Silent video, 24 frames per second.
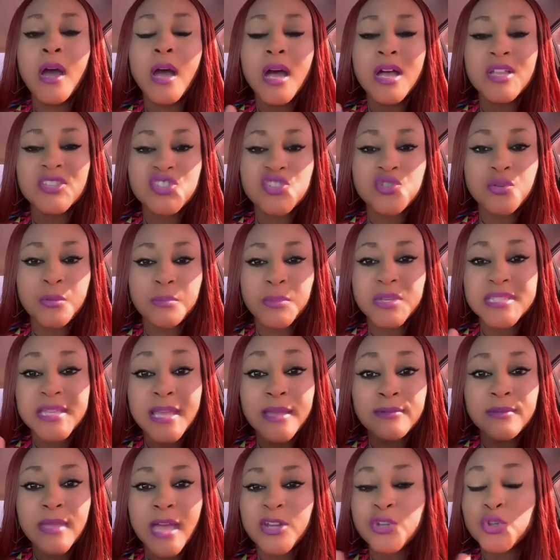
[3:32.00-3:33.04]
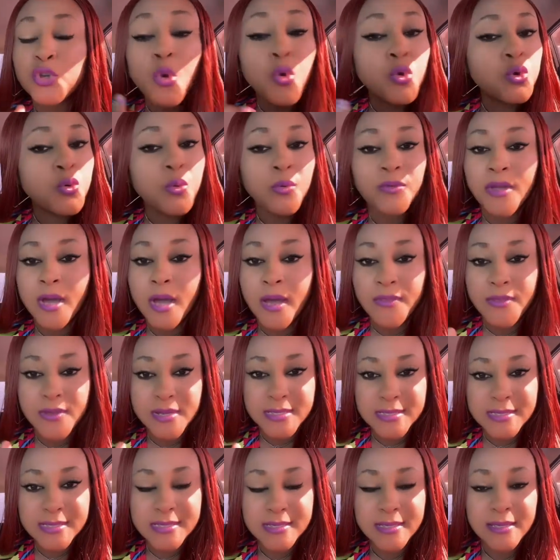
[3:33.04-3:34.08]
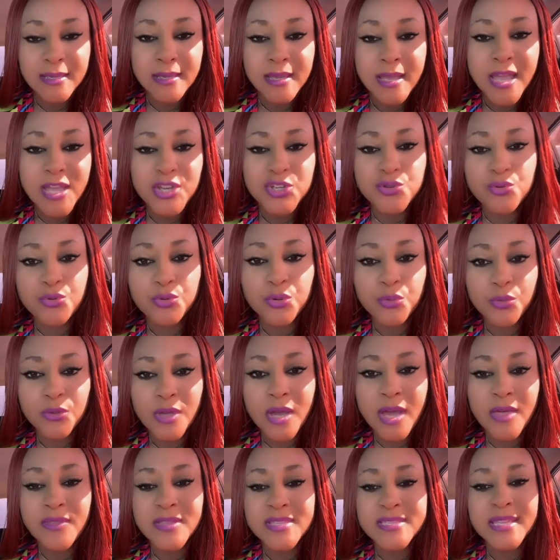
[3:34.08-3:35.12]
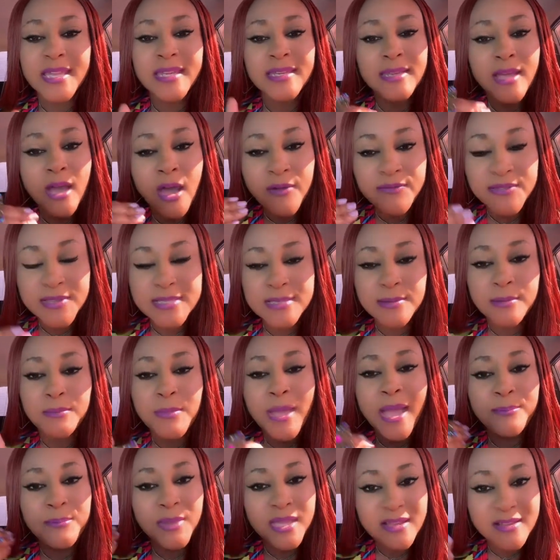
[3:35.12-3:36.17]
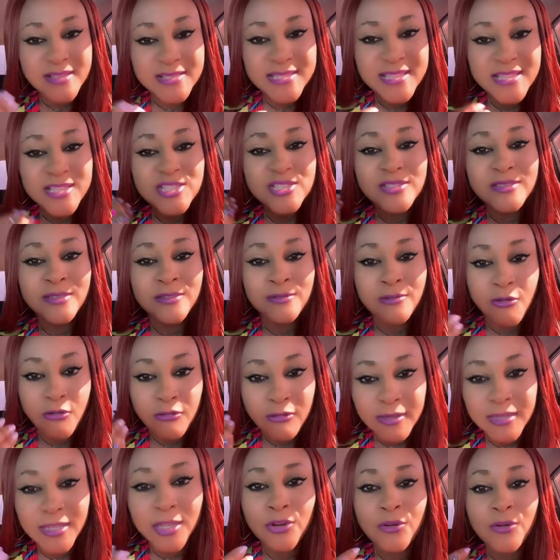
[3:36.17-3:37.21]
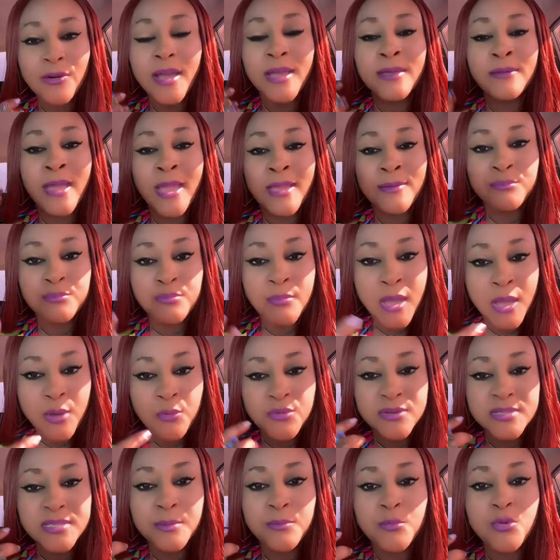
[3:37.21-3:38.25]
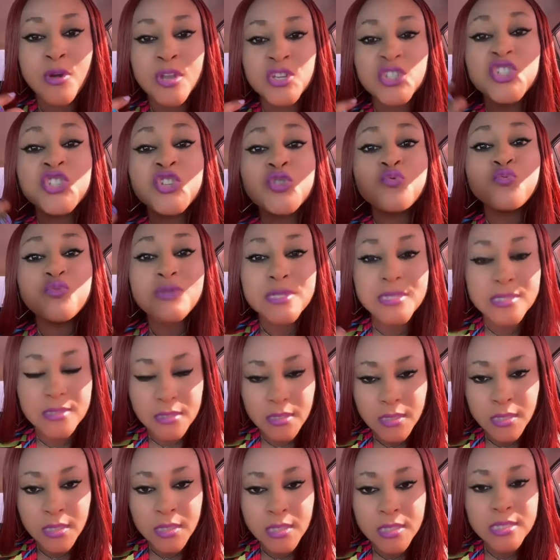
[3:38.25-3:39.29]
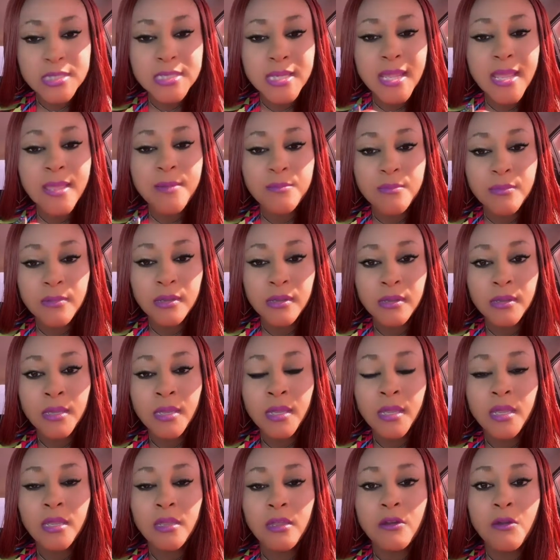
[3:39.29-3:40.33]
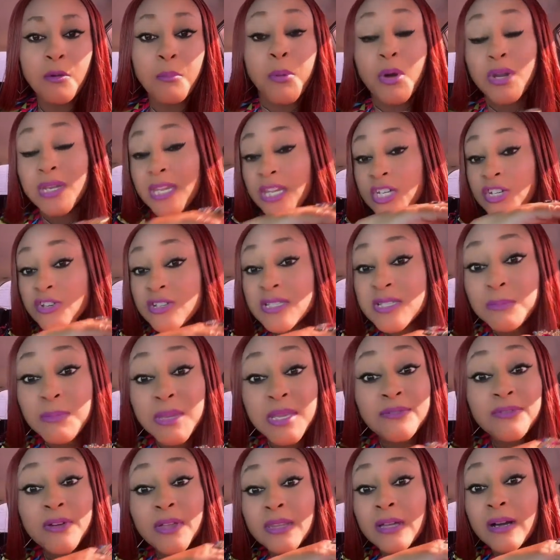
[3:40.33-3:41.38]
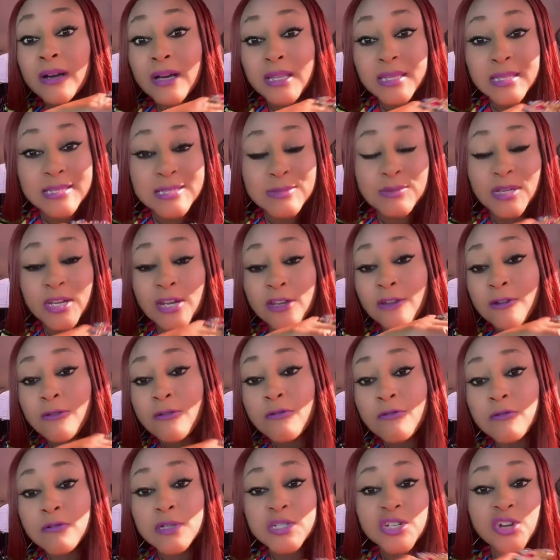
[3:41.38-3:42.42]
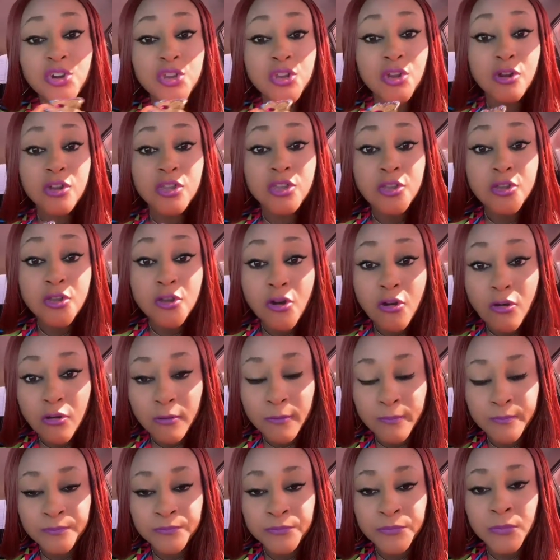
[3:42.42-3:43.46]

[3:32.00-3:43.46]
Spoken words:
and so on. But I don't know the others. I don't know the others. And obviously, because he's young, you know, I was a more attuned to him, you know. But it doesn't mean for the others, whether you're old or you're young,